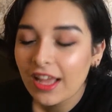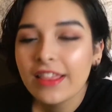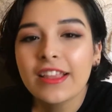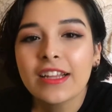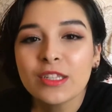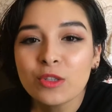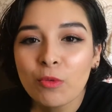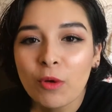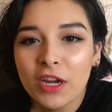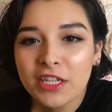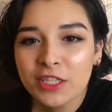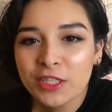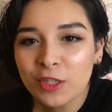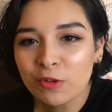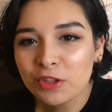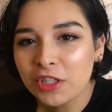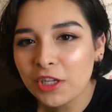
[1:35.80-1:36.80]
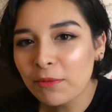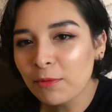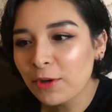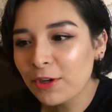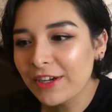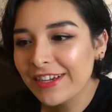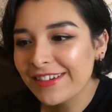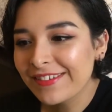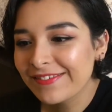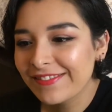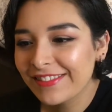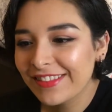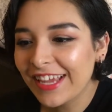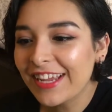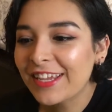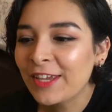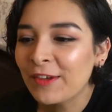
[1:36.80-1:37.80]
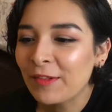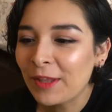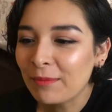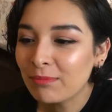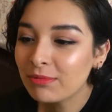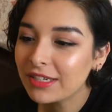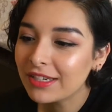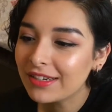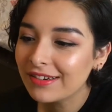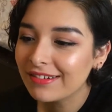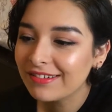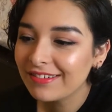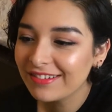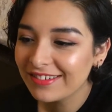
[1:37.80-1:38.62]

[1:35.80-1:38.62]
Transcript: That's why it's so summery. Thank you, Lipton. Thank you.